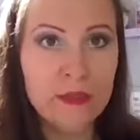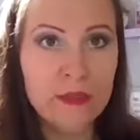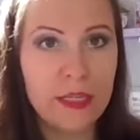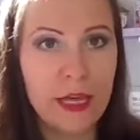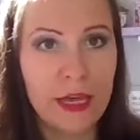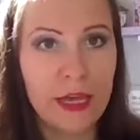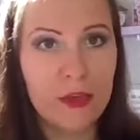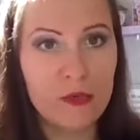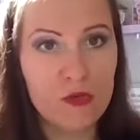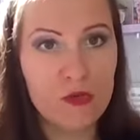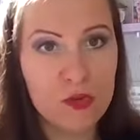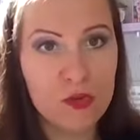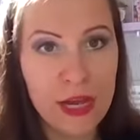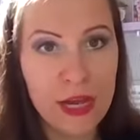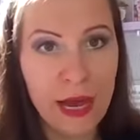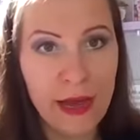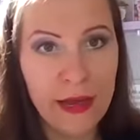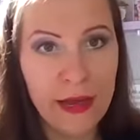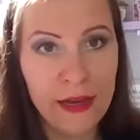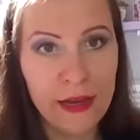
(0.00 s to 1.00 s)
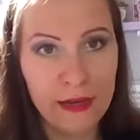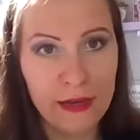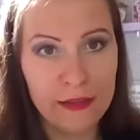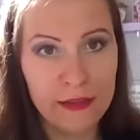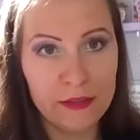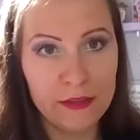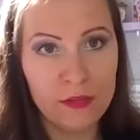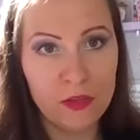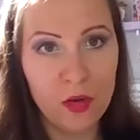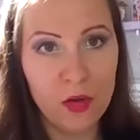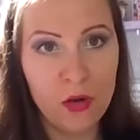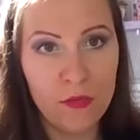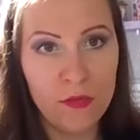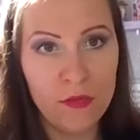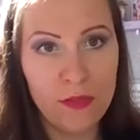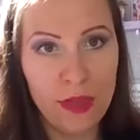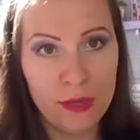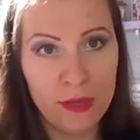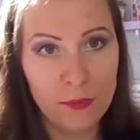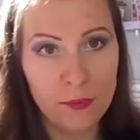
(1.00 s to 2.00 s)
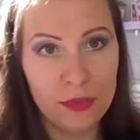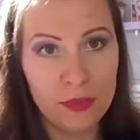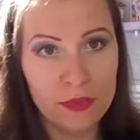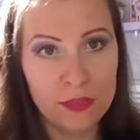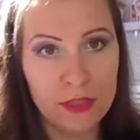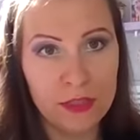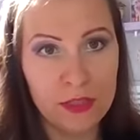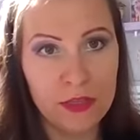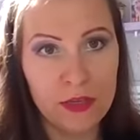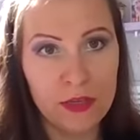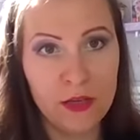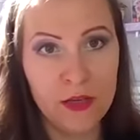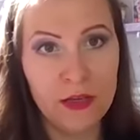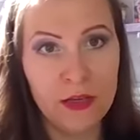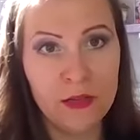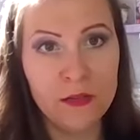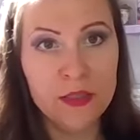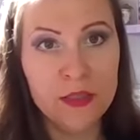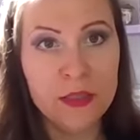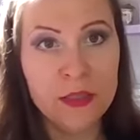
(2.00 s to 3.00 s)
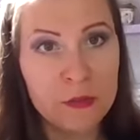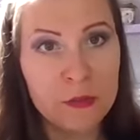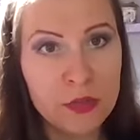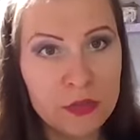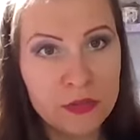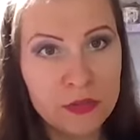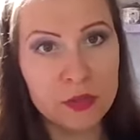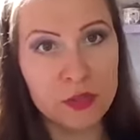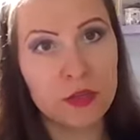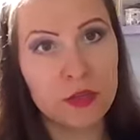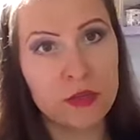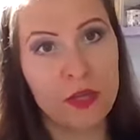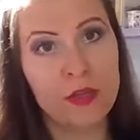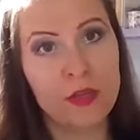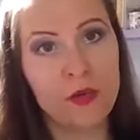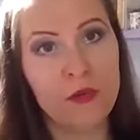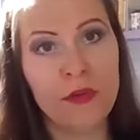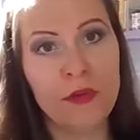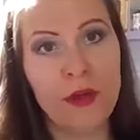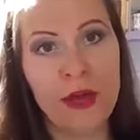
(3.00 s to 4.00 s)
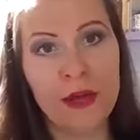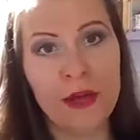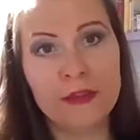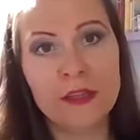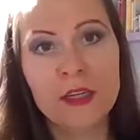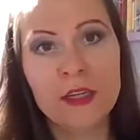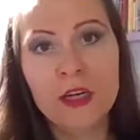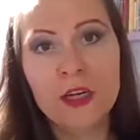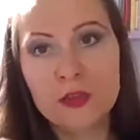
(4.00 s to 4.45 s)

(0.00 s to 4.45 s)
take three highlights of that particular position that you've had.